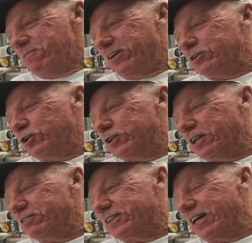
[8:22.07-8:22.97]
I told you
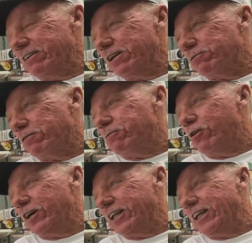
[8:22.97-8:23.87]
I was down here for
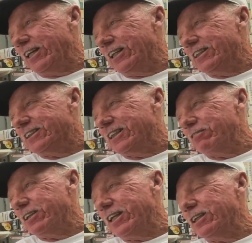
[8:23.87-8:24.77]

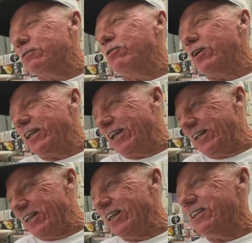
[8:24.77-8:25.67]
47 years, 48
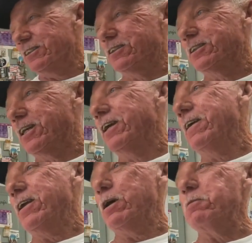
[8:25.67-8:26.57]
years.
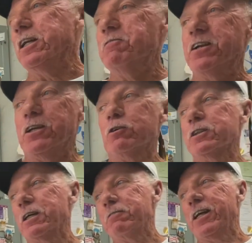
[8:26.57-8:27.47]
How many
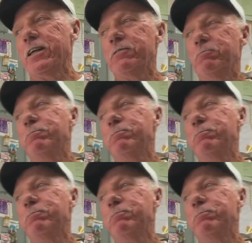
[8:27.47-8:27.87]
videos I've done?